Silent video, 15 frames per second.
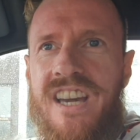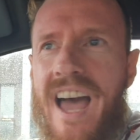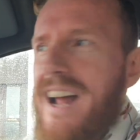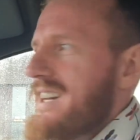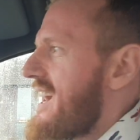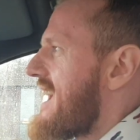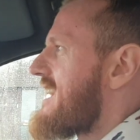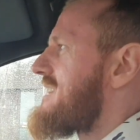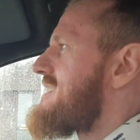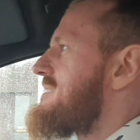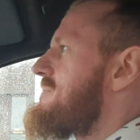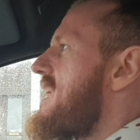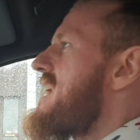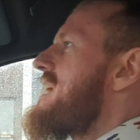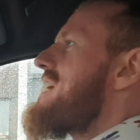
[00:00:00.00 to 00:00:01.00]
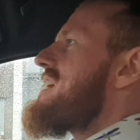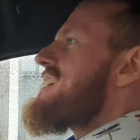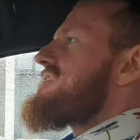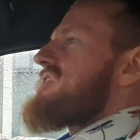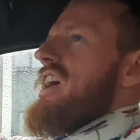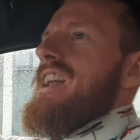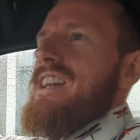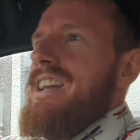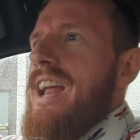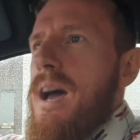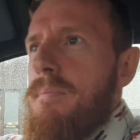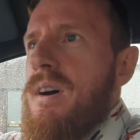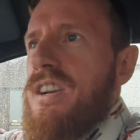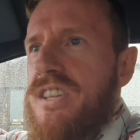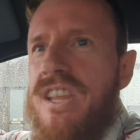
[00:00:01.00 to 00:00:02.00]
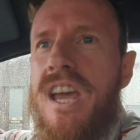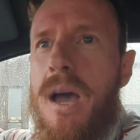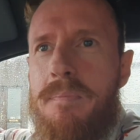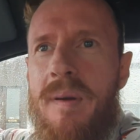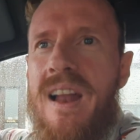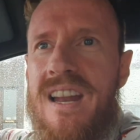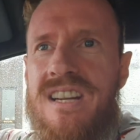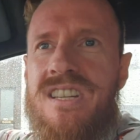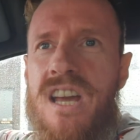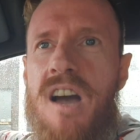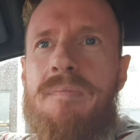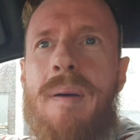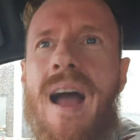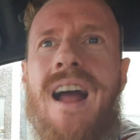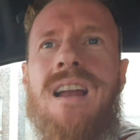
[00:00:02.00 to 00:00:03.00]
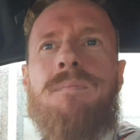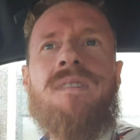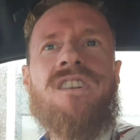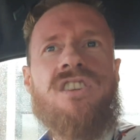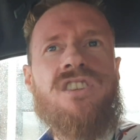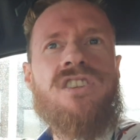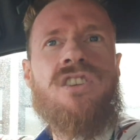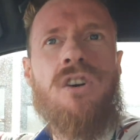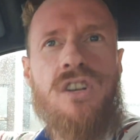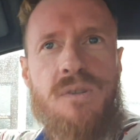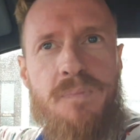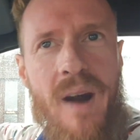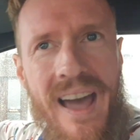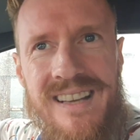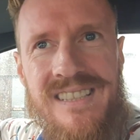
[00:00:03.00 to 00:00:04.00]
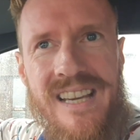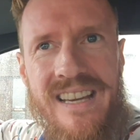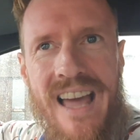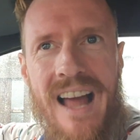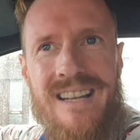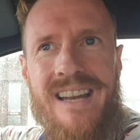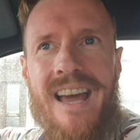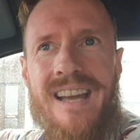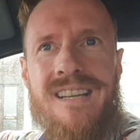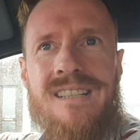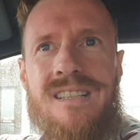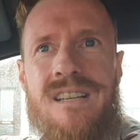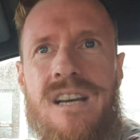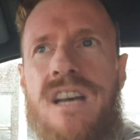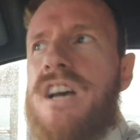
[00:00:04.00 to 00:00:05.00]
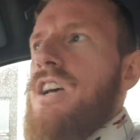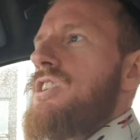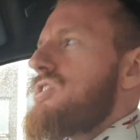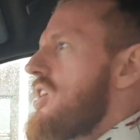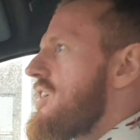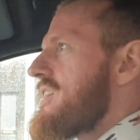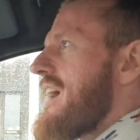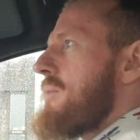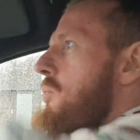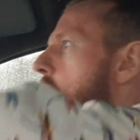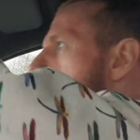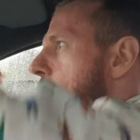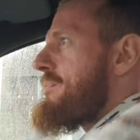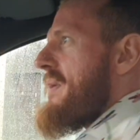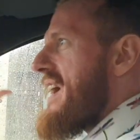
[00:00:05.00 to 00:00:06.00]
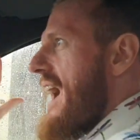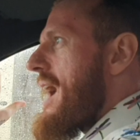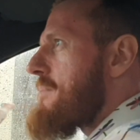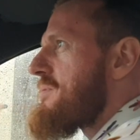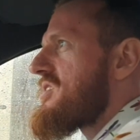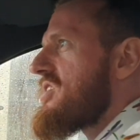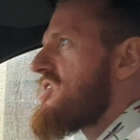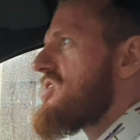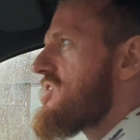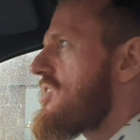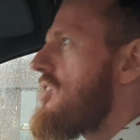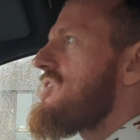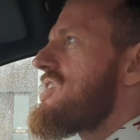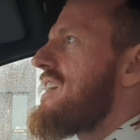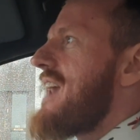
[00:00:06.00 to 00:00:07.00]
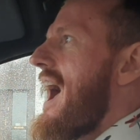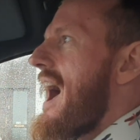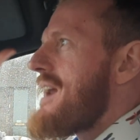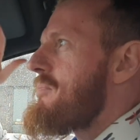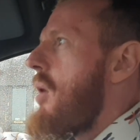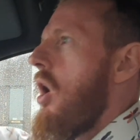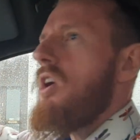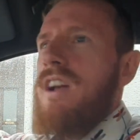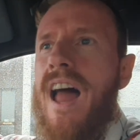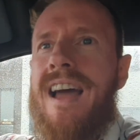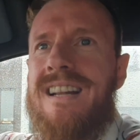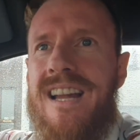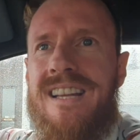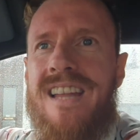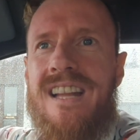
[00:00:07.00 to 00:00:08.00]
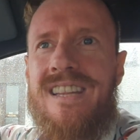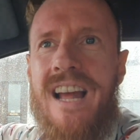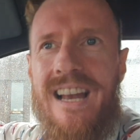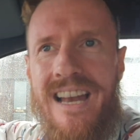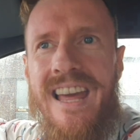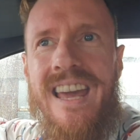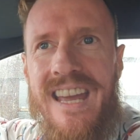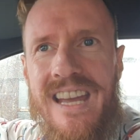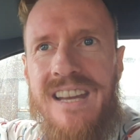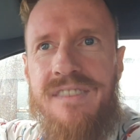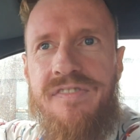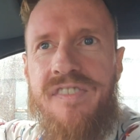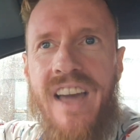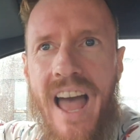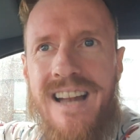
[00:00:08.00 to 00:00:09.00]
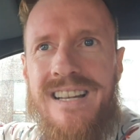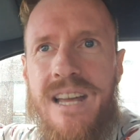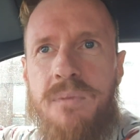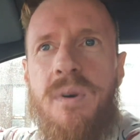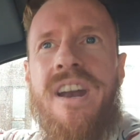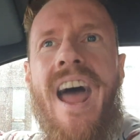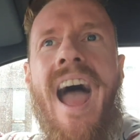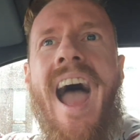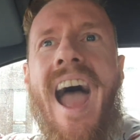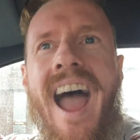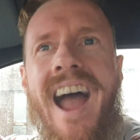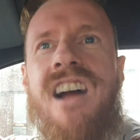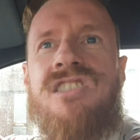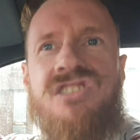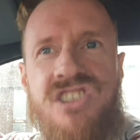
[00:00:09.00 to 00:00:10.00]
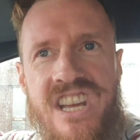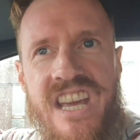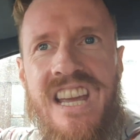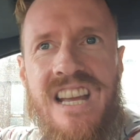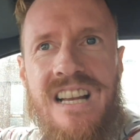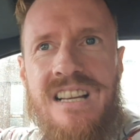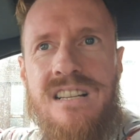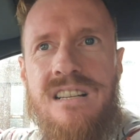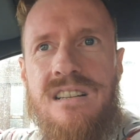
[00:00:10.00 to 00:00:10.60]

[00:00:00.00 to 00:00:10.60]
Kathleen, to limit the ability of Parliament to discuss Brexit, Kathleen. So they won't be able to discuss it, and more likely that they leave, Kathleen, with a hard deal.